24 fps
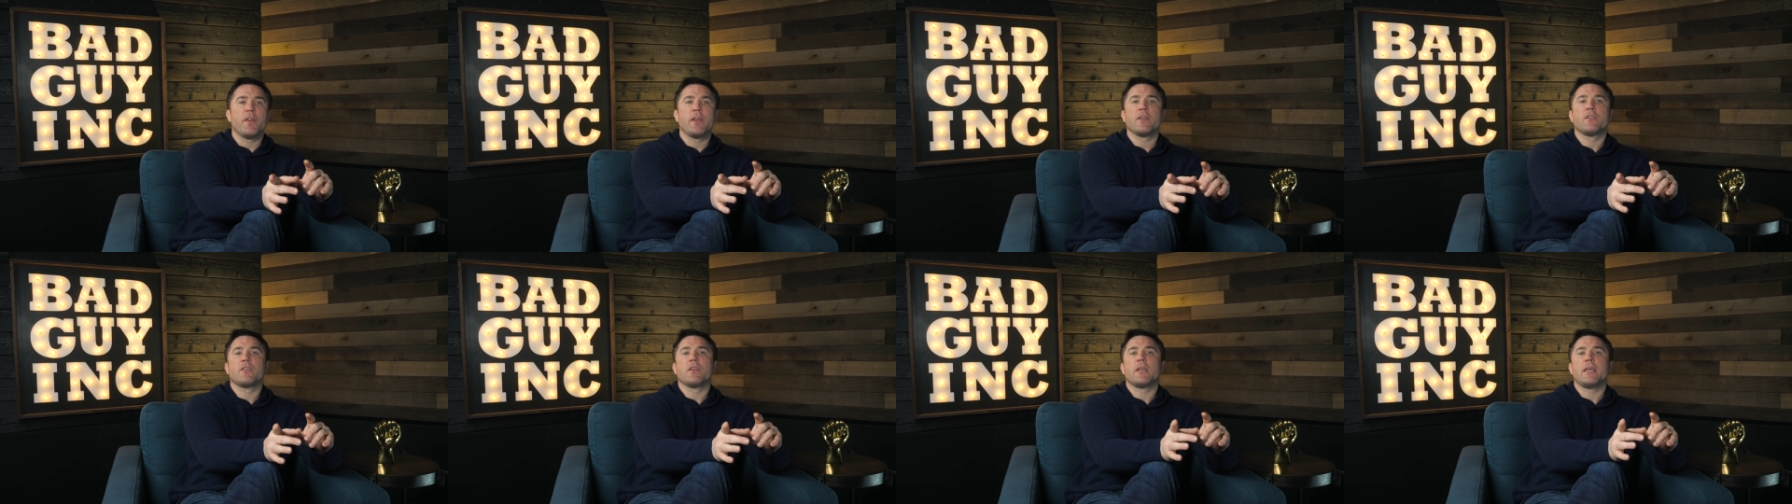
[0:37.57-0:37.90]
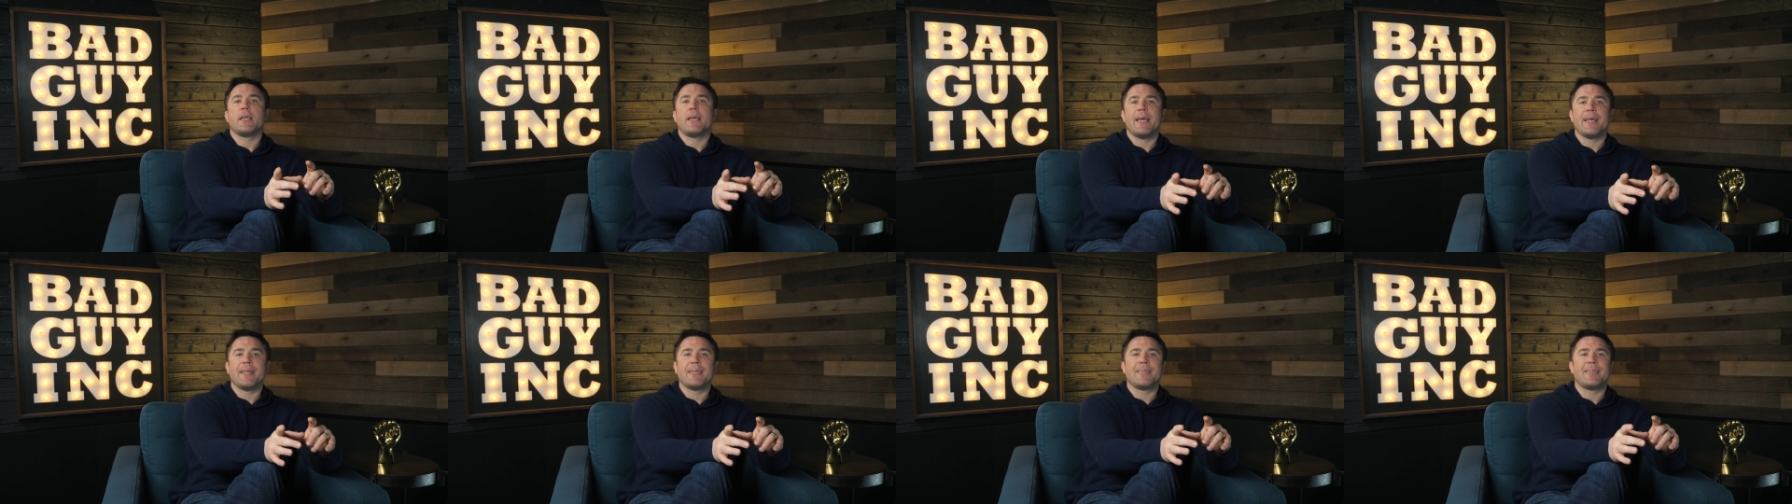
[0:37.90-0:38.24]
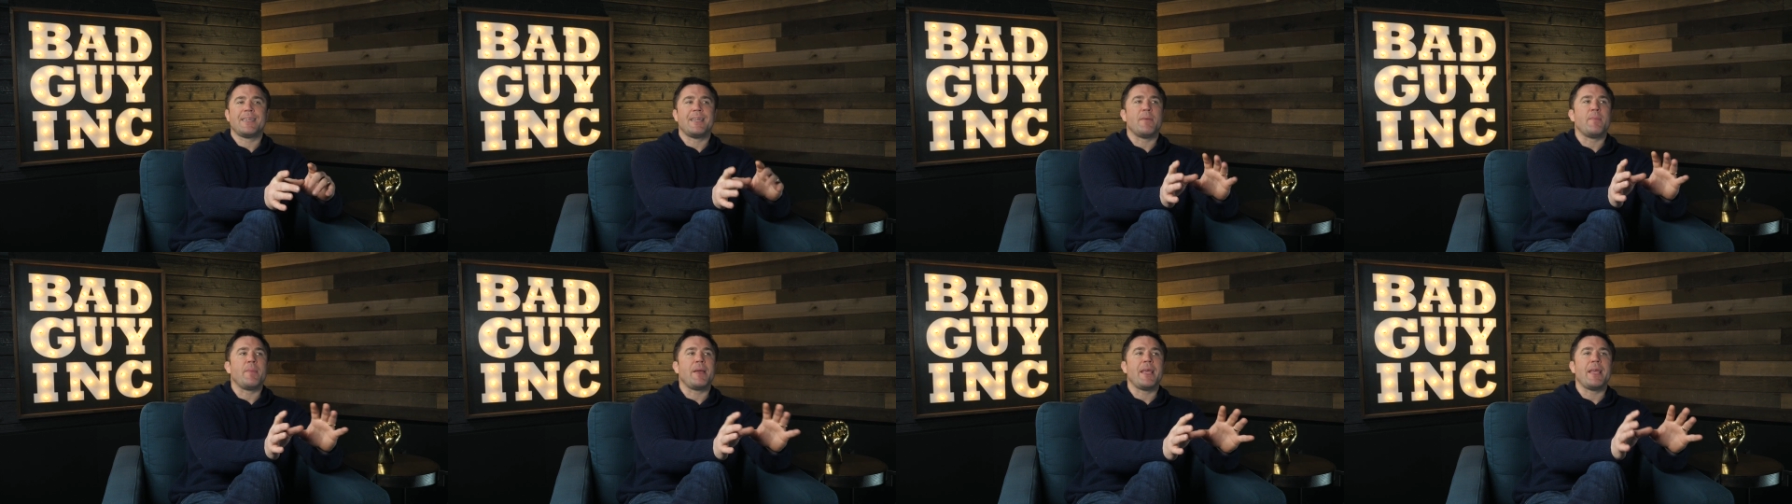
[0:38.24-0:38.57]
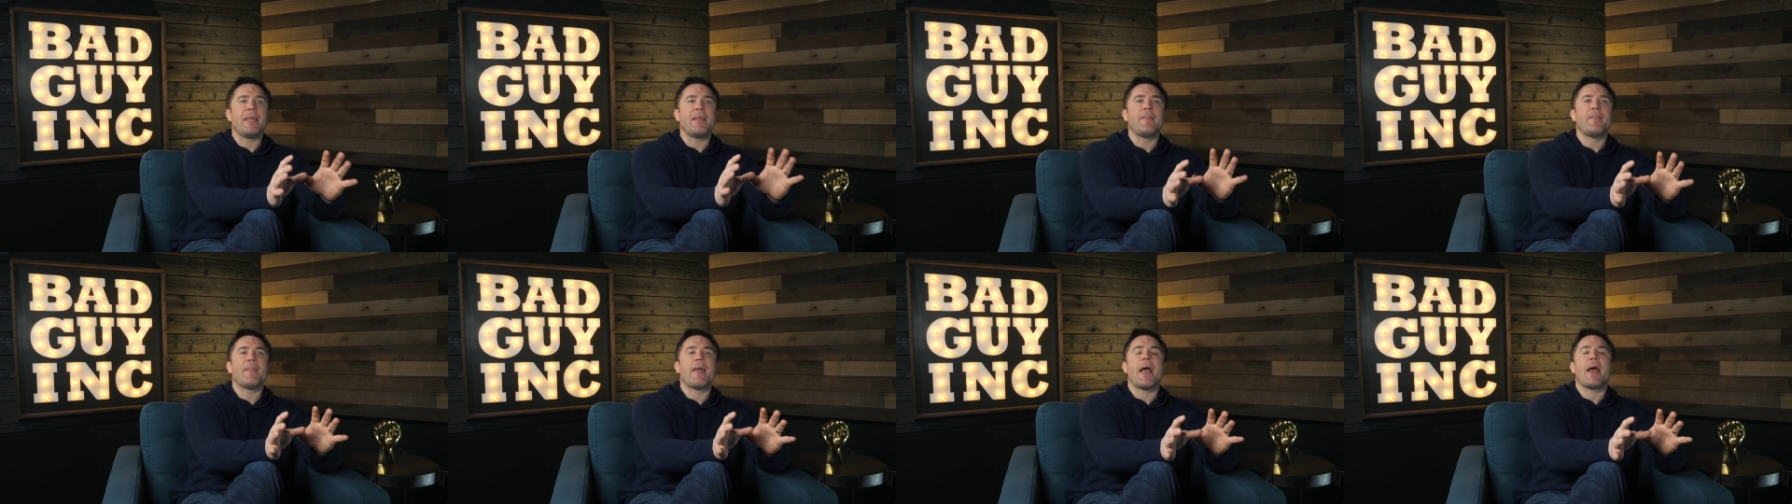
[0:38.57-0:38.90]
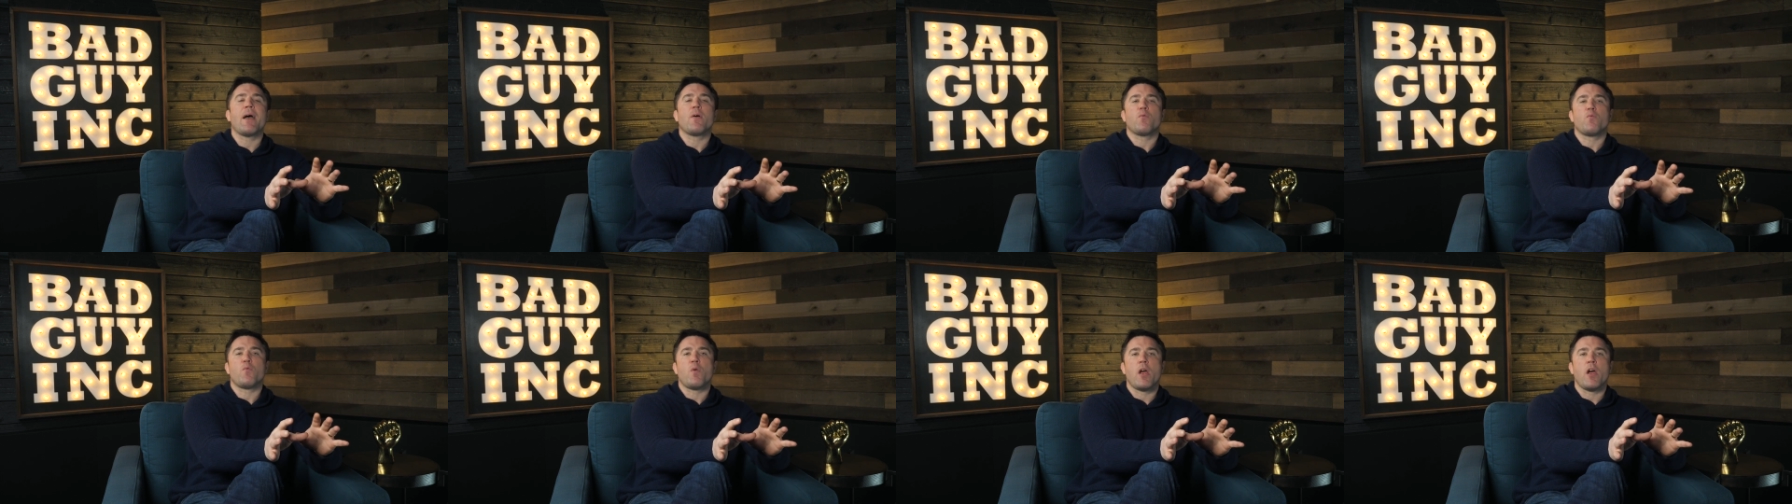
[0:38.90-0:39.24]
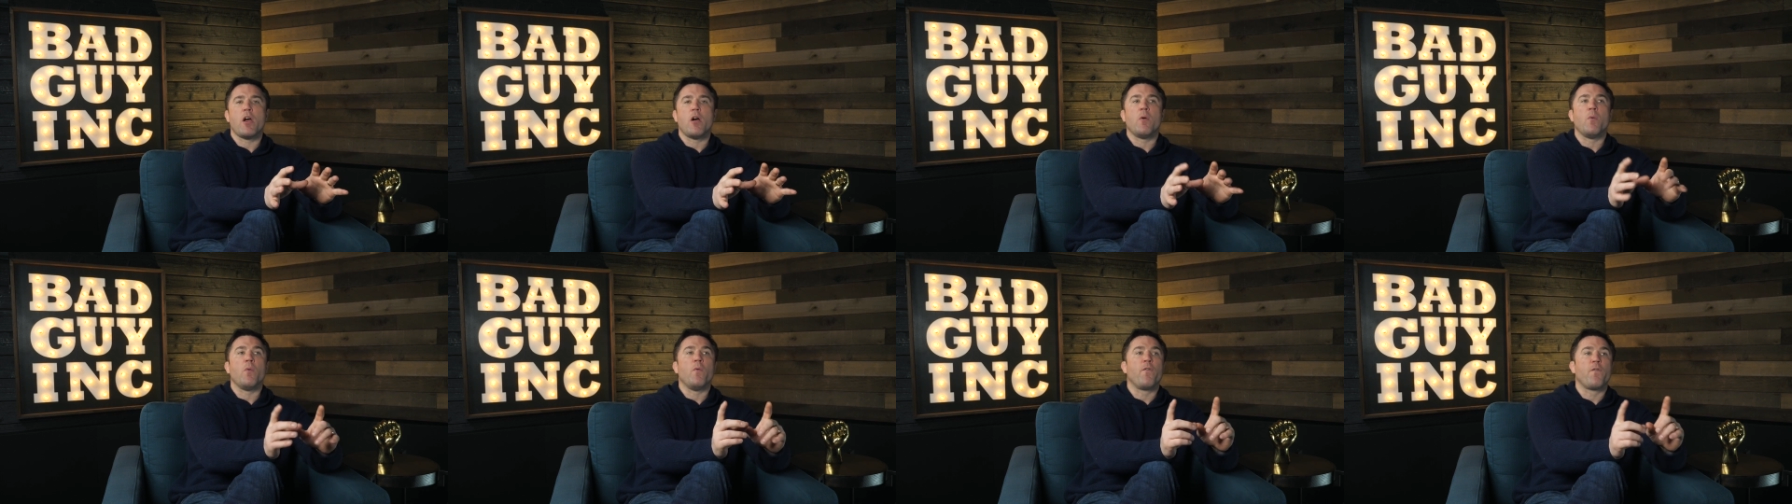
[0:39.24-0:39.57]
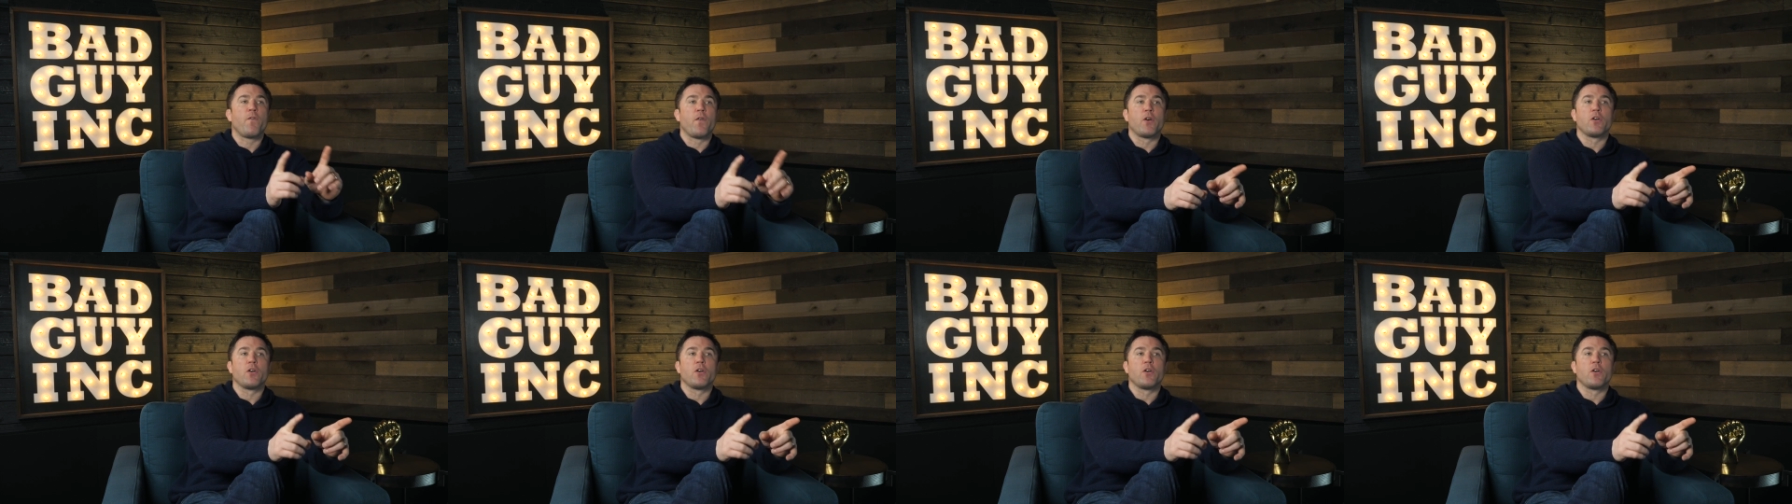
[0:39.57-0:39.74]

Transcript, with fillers: things against him in that realm.